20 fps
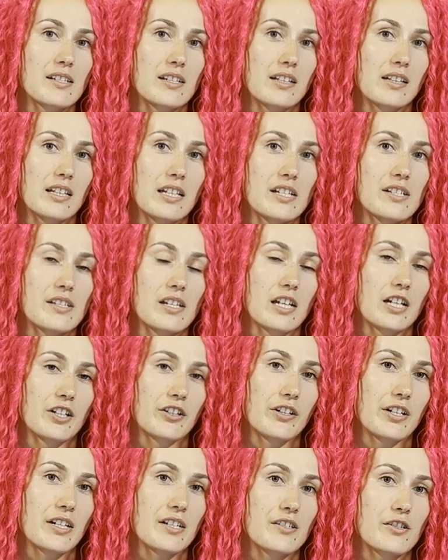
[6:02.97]
in these
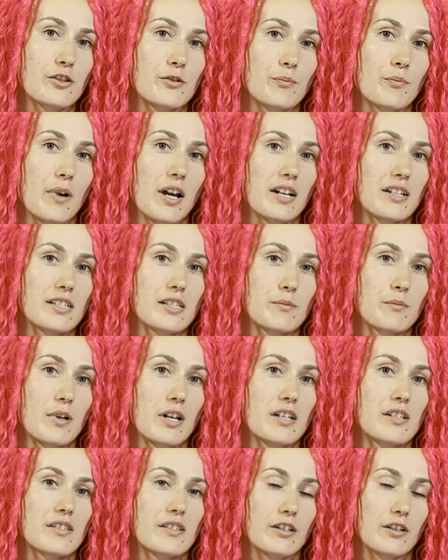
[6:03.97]
areas to
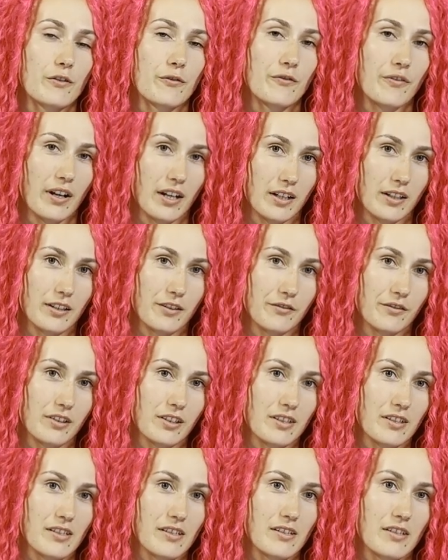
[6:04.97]
maximize their
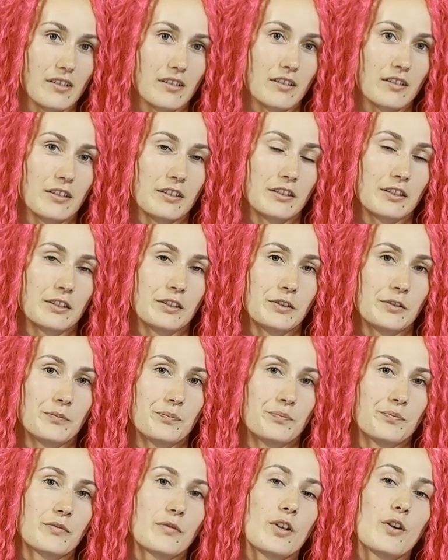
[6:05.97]
effectiveness.
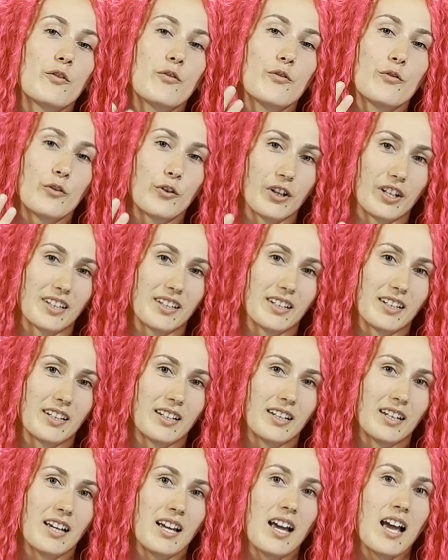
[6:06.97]
Fourth,
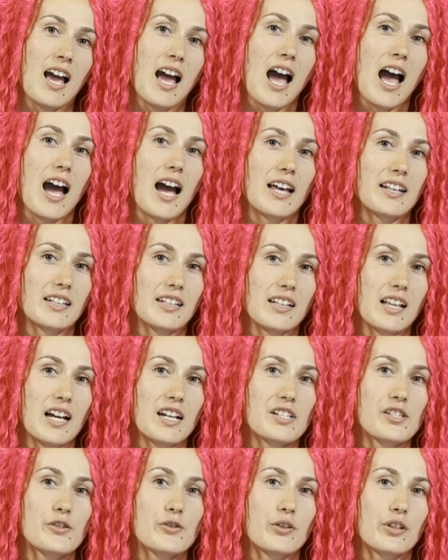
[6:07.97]

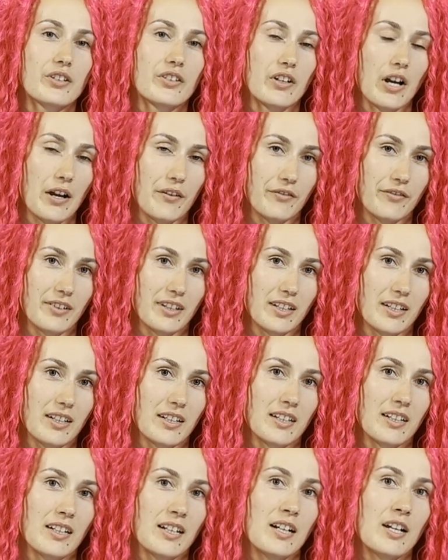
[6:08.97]
analyze your traffic.
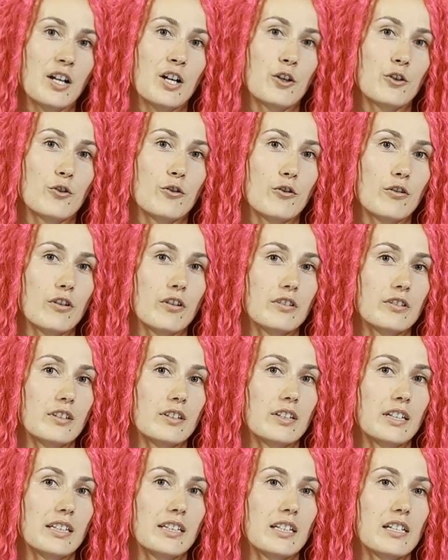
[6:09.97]
Google
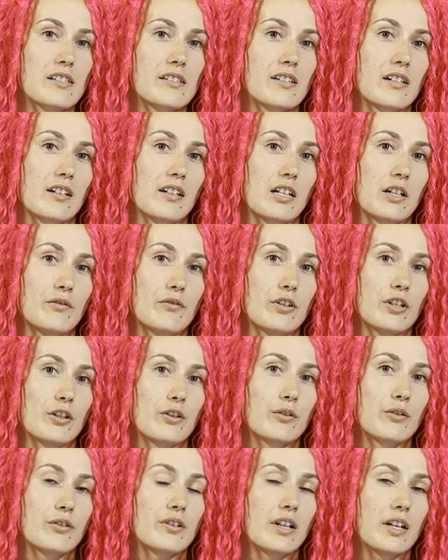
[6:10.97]
Analytics can give you a
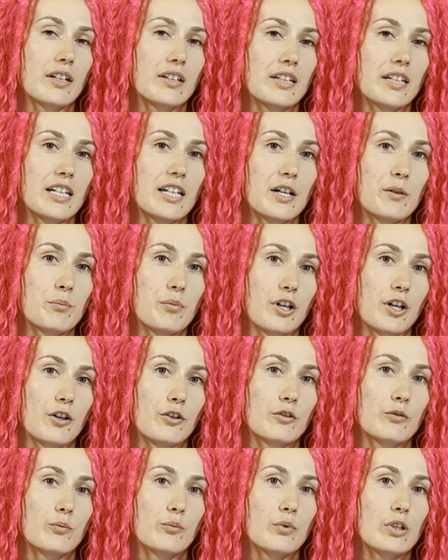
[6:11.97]
good idea
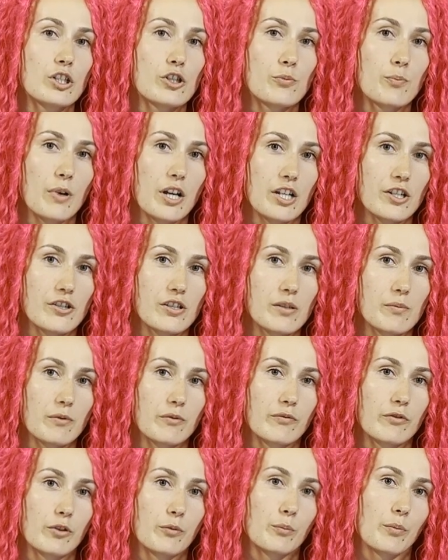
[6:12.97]
about which pages
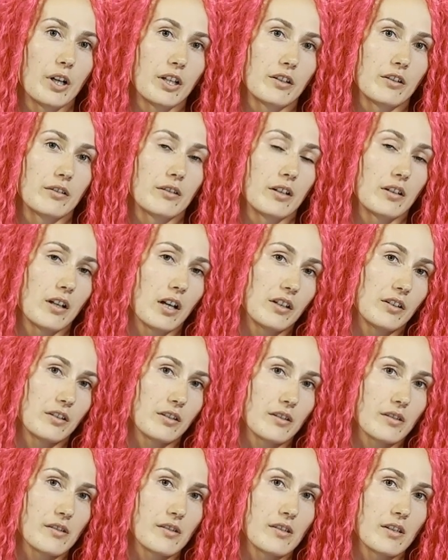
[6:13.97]
perform better than
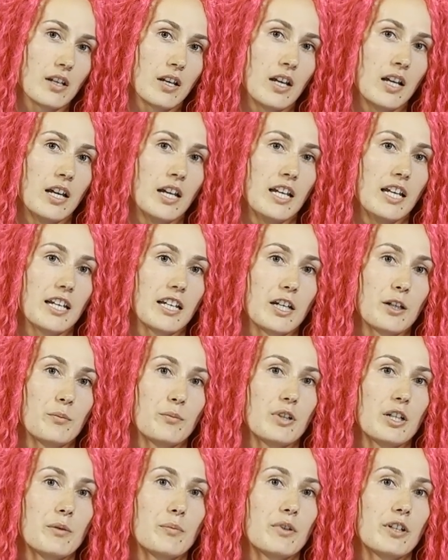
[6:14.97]
others. It can
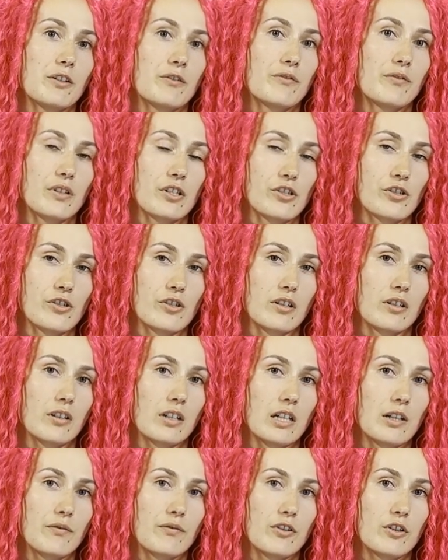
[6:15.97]
be beneficial
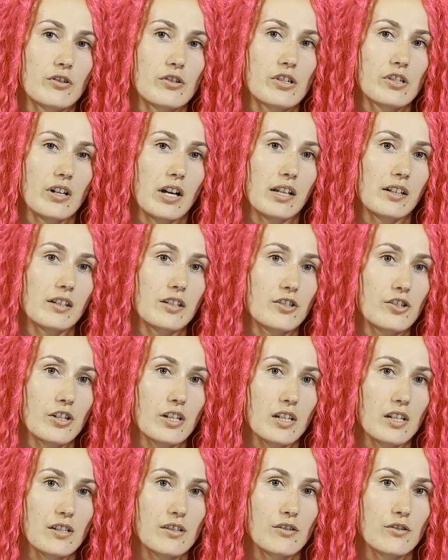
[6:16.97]
if your
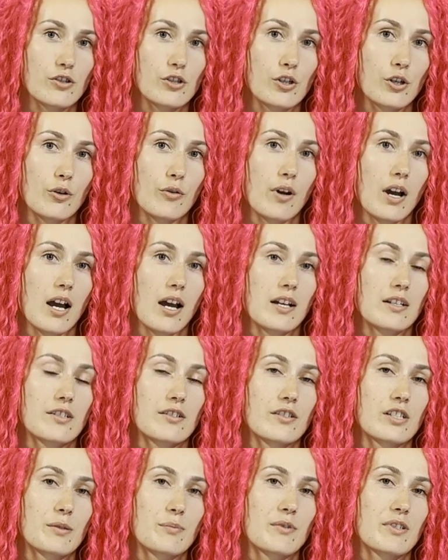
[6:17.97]
strategy is to show ads
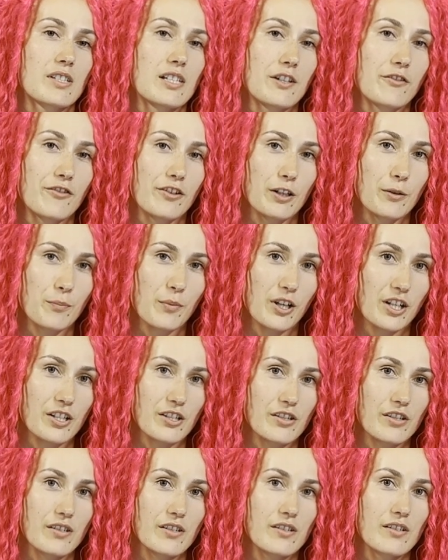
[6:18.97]
on specific
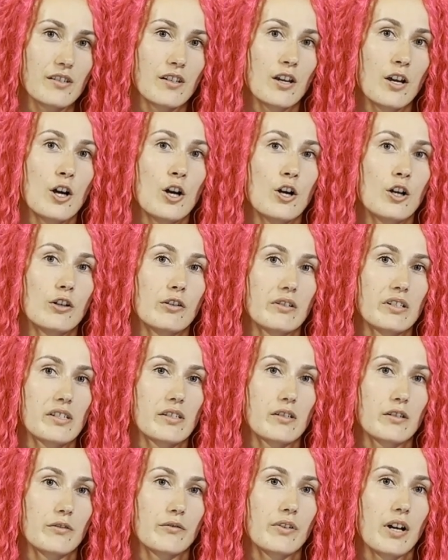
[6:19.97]
pages or
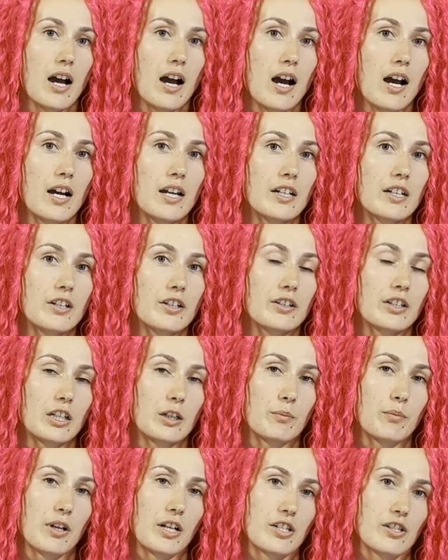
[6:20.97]
reserve
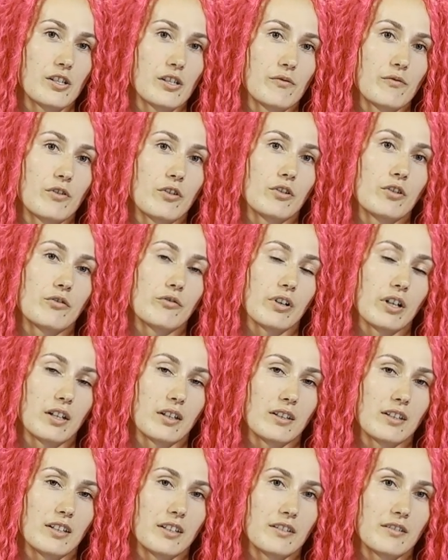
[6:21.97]
high-earning pages for
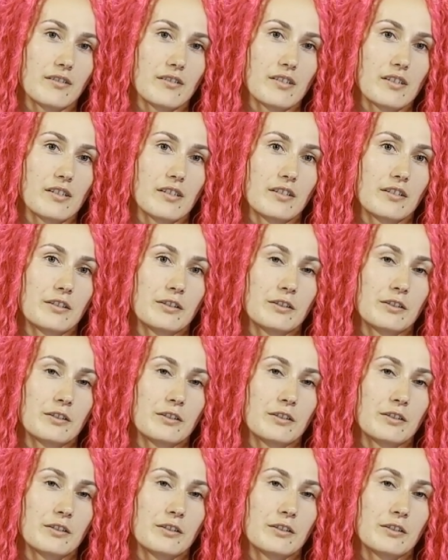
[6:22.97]
direct deals.